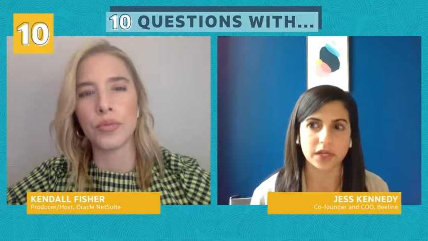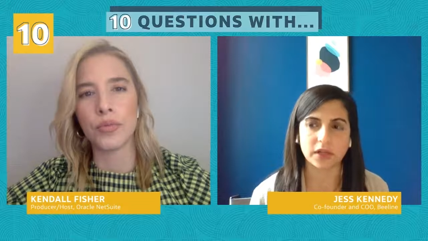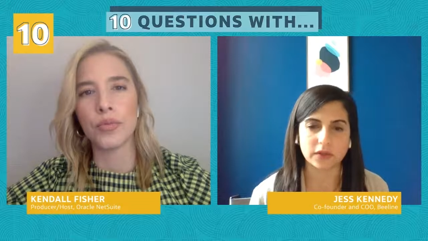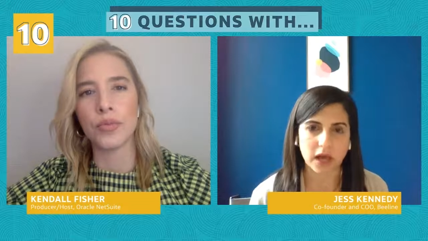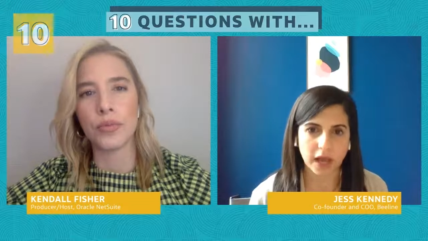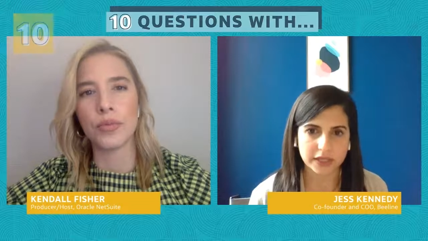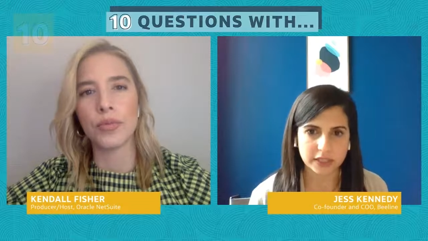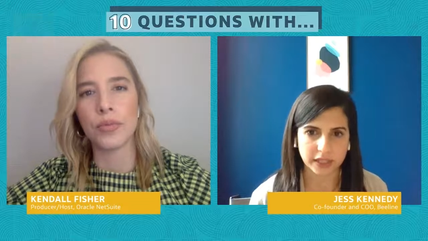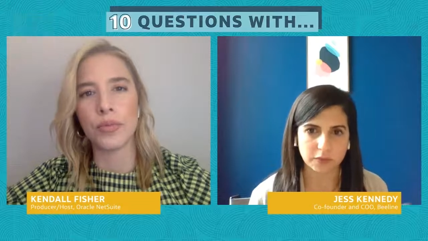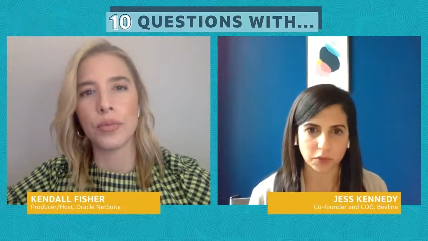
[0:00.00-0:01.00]
Speaker 1: that have done a
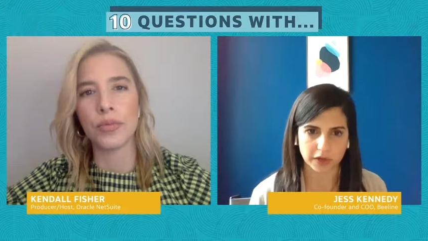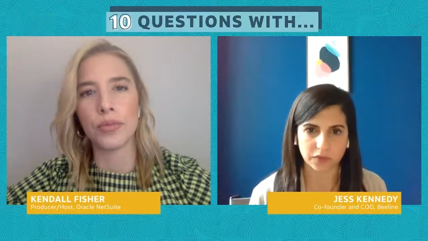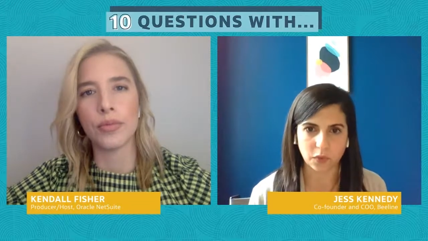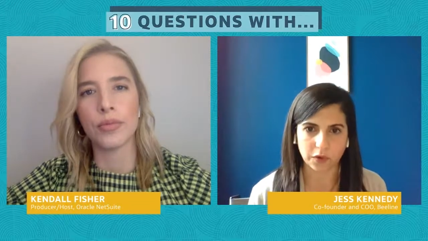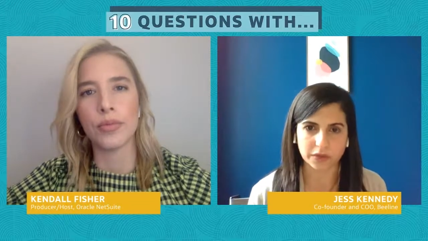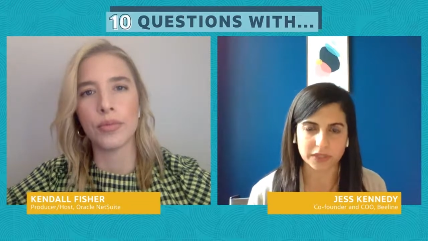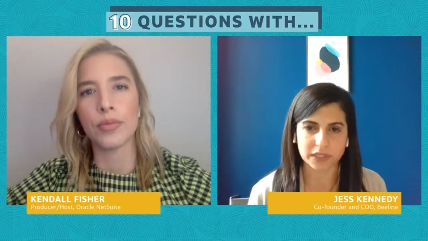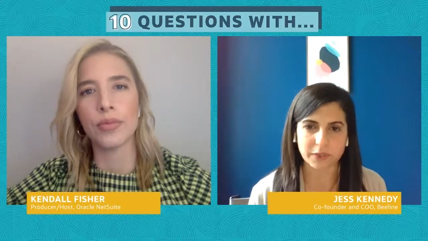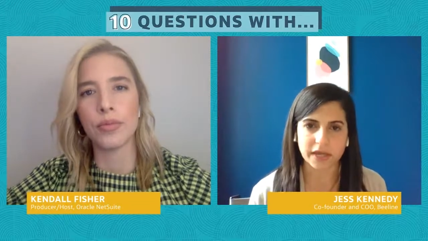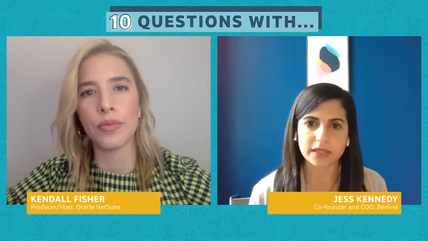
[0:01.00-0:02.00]
lot to like bring forward
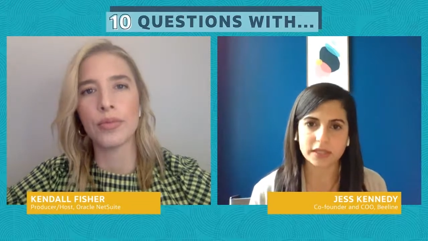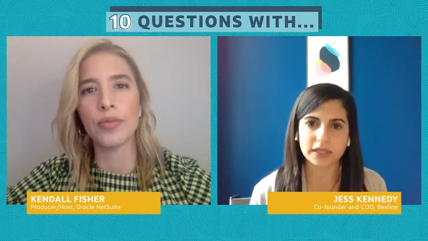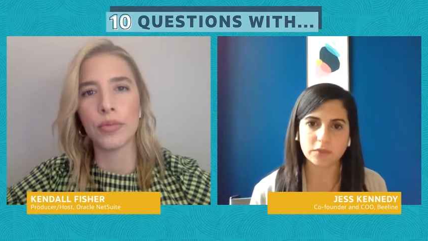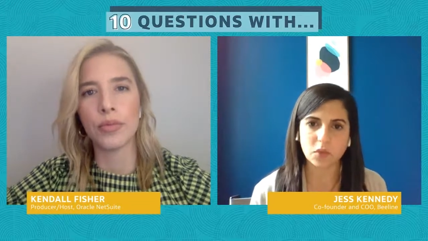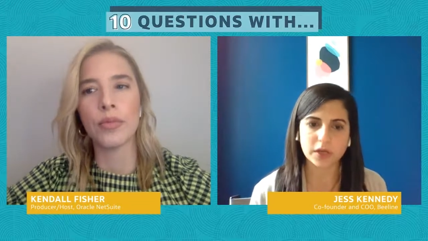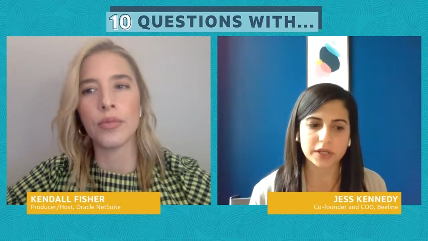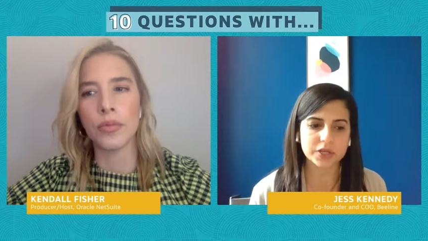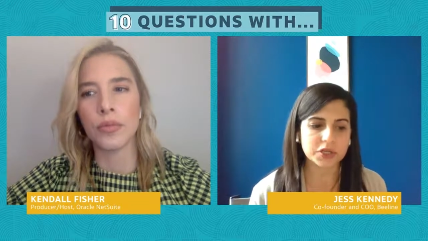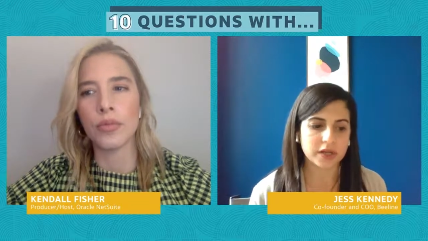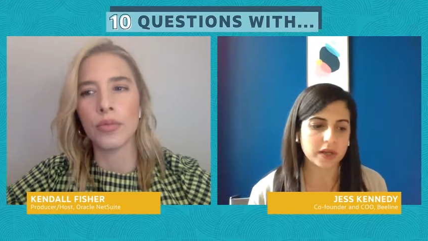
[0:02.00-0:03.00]
the space in
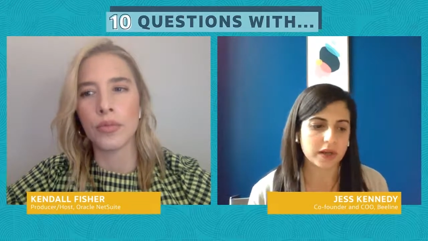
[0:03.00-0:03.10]
mortgage.